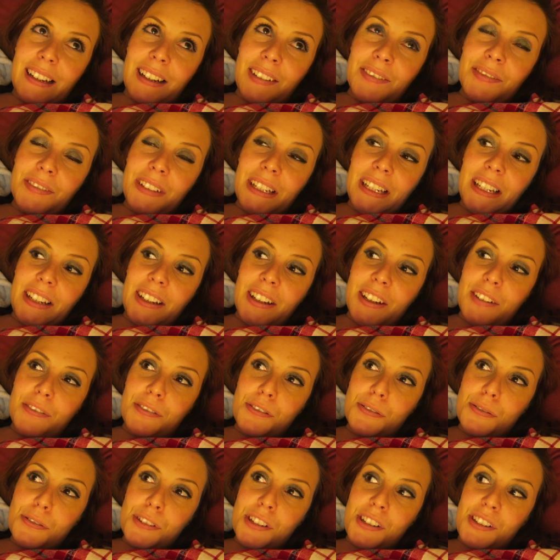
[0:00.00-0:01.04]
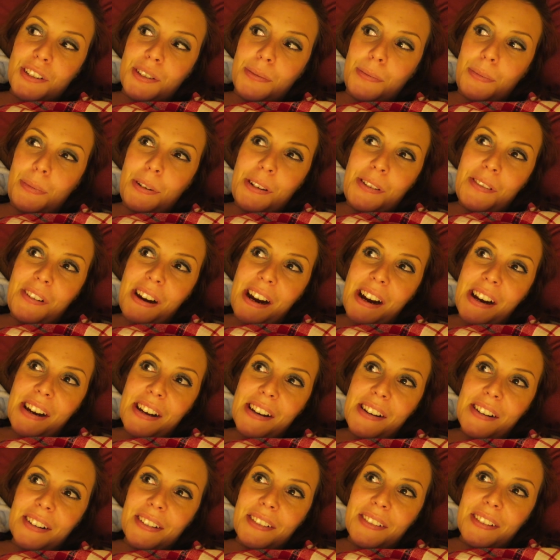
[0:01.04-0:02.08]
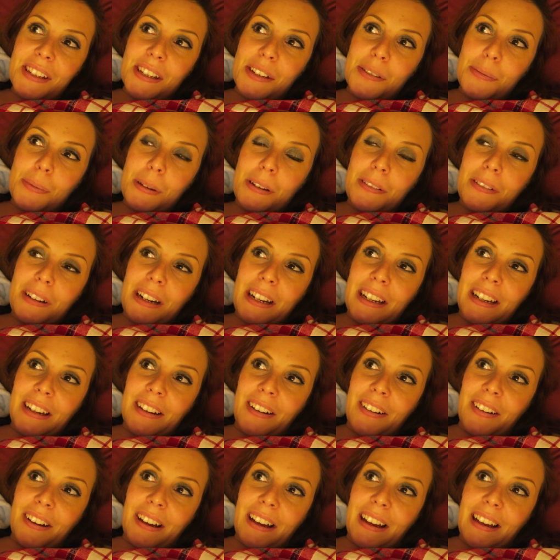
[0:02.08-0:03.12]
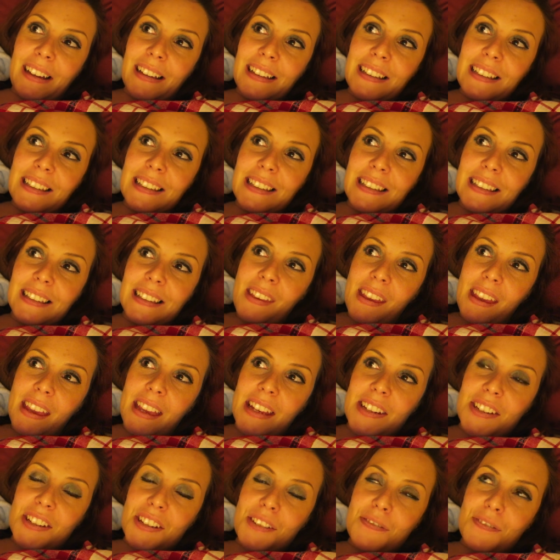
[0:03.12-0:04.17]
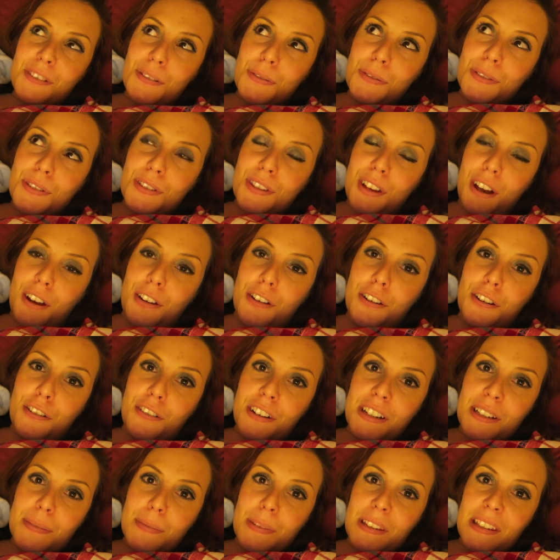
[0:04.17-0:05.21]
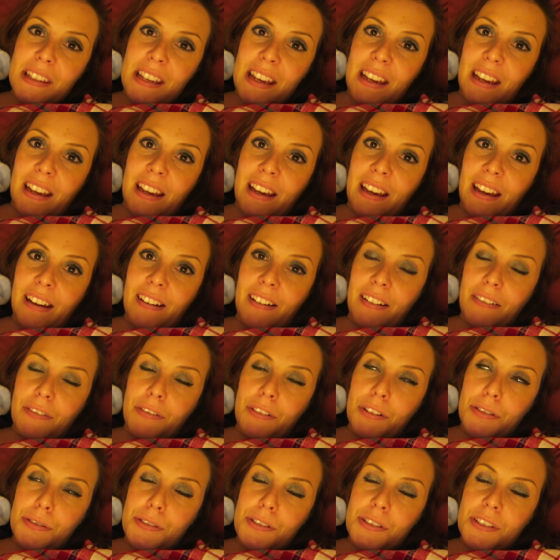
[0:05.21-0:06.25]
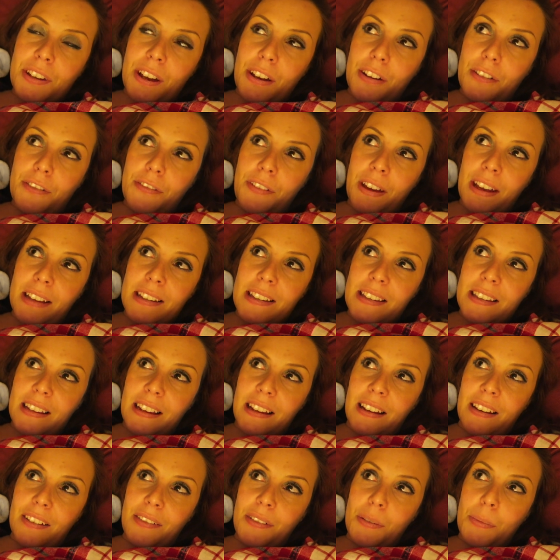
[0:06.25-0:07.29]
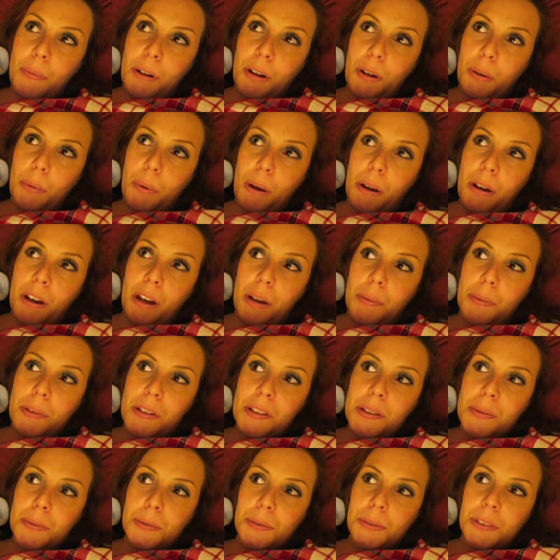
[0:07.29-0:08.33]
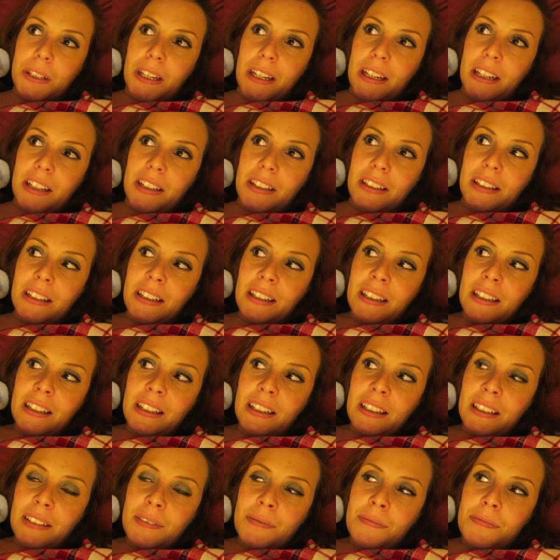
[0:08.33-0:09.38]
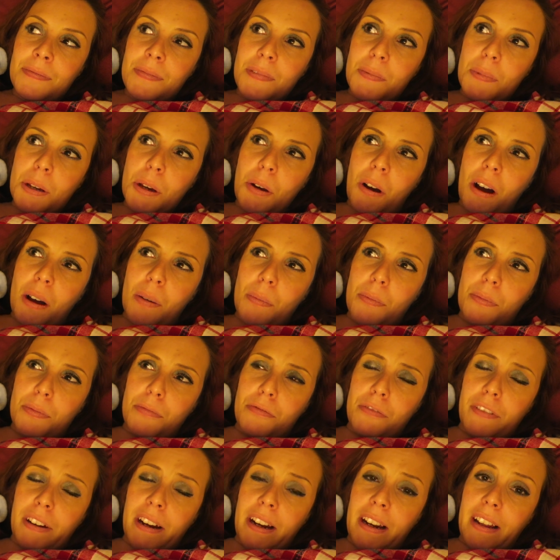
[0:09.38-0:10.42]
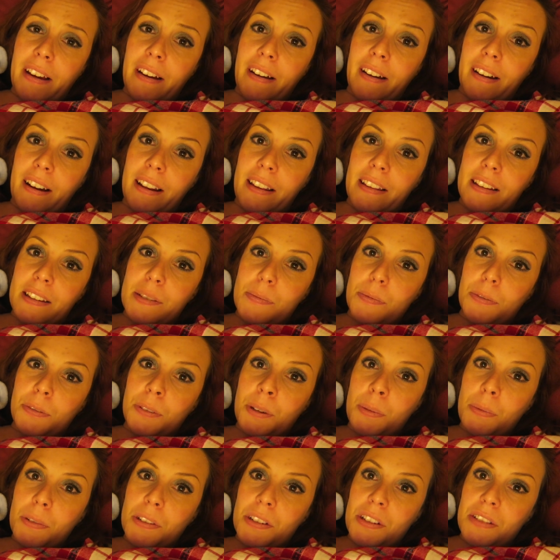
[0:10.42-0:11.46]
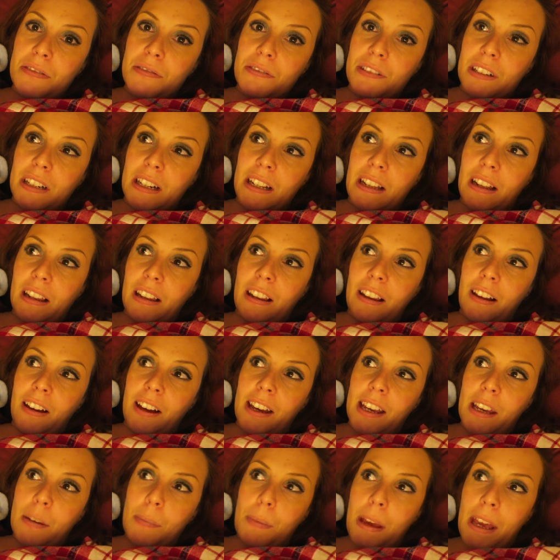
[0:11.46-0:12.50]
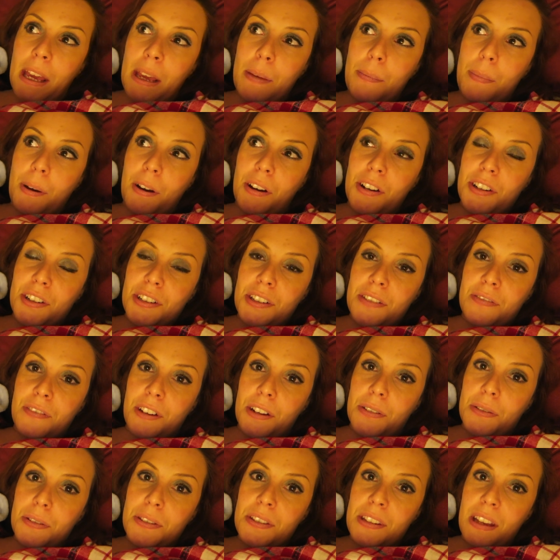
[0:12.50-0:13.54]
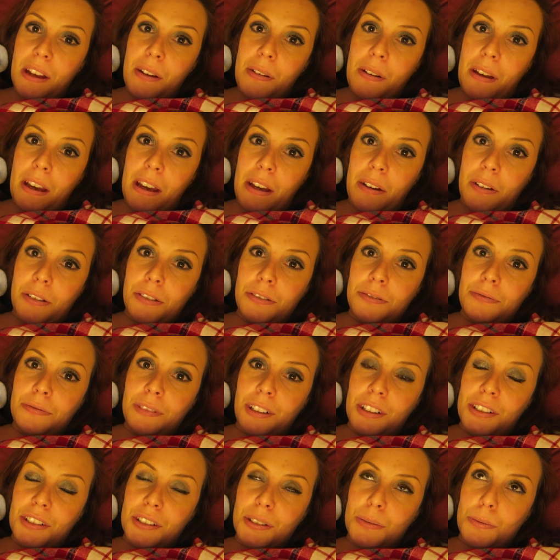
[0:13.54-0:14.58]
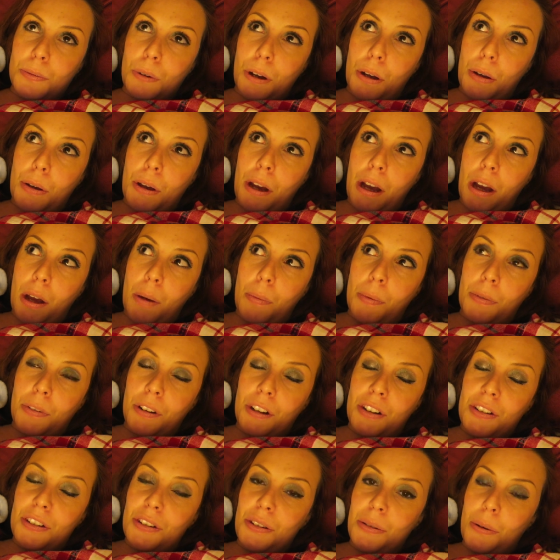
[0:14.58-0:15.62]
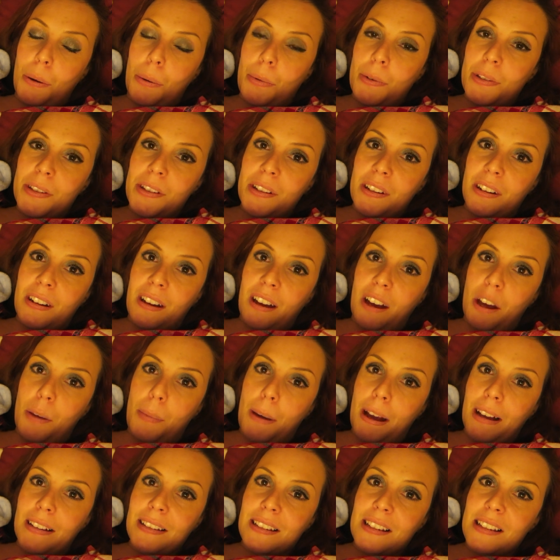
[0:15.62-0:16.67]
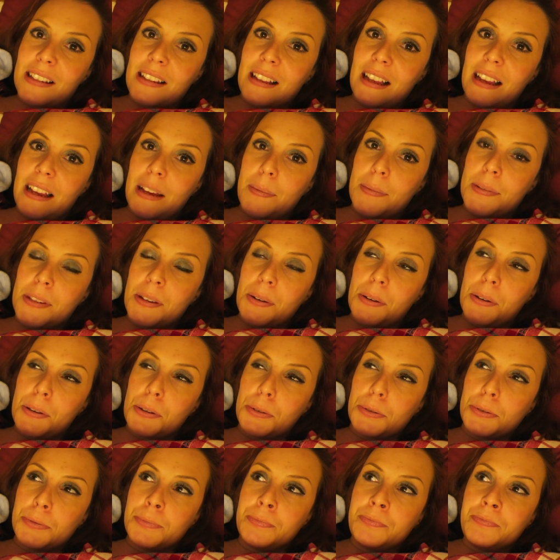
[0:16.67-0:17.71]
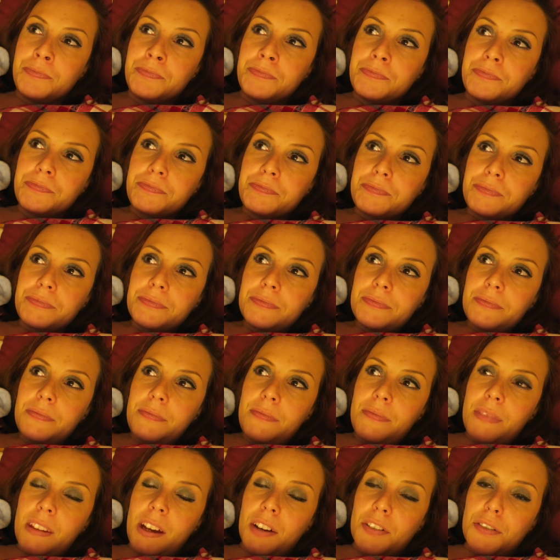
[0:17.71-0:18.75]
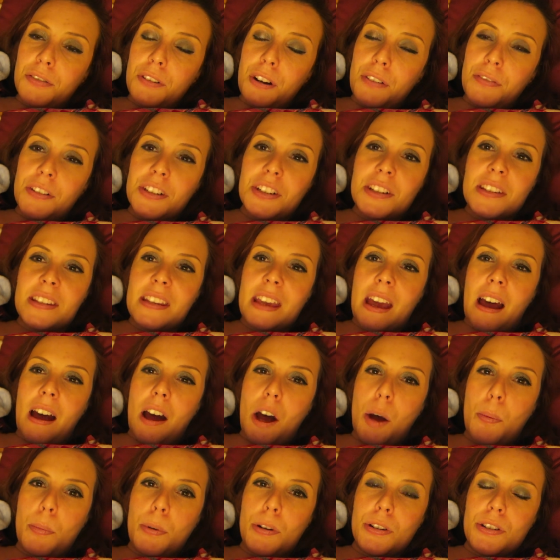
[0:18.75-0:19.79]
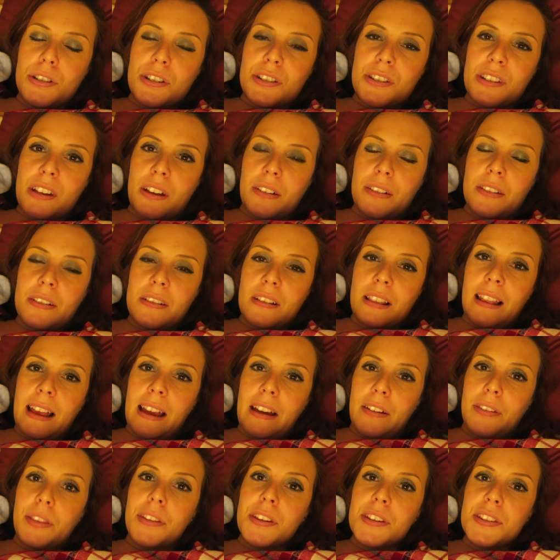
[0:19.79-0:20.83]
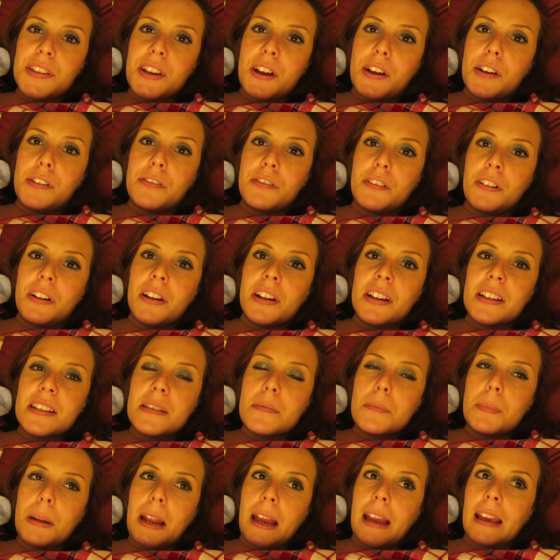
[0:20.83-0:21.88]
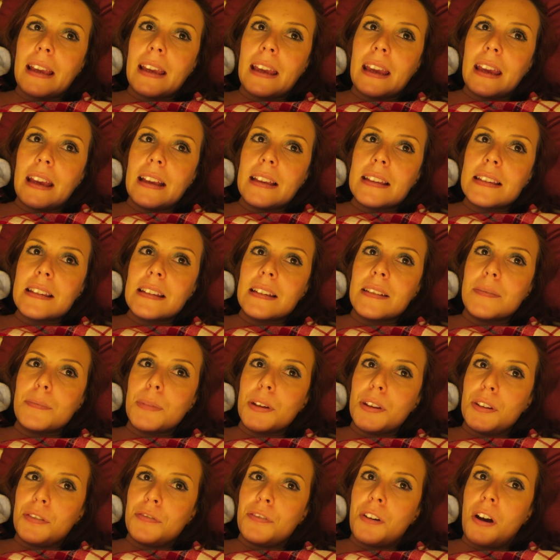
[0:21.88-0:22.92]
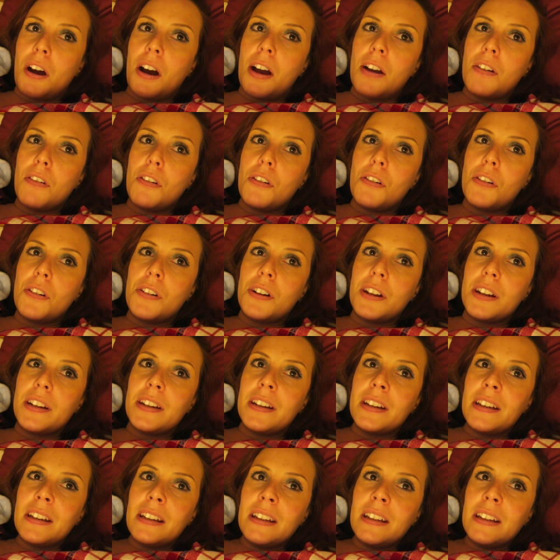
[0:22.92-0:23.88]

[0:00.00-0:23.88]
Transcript: I'm really looking forward to tomorrow. I think it'll be really nice. It just feels so Christmassy here. It feels so festive. And when I woke up this morning, and we got up really early this morning, which is really unlike me, but I just felt so ill. I just woke up and I knew I wasn't going to go back to sleep. So I thought, I'd rather just get up and just go and lay on the sofa under some blankets and put the fire on and